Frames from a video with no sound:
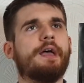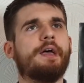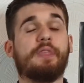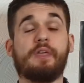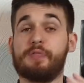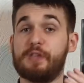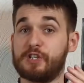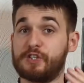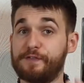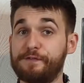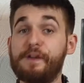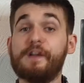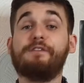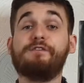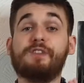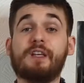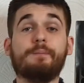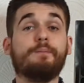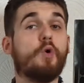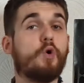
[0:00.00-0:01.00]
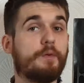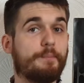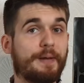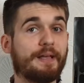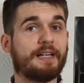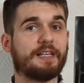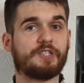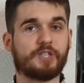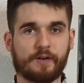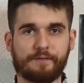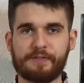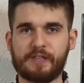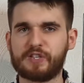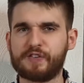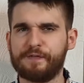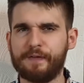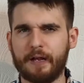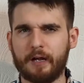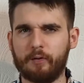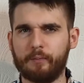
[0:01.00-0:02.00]
that there's 50 more minutes of this
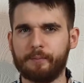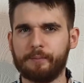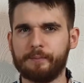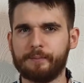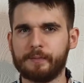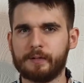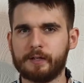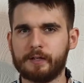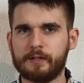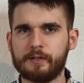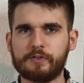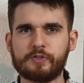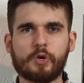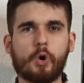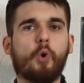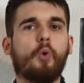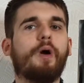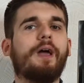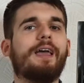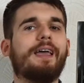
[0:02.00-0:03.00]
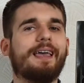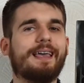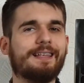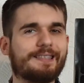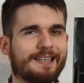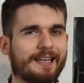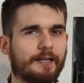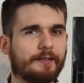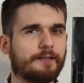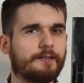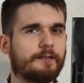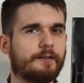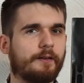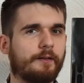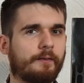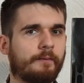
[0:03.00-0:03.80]
film. So is it?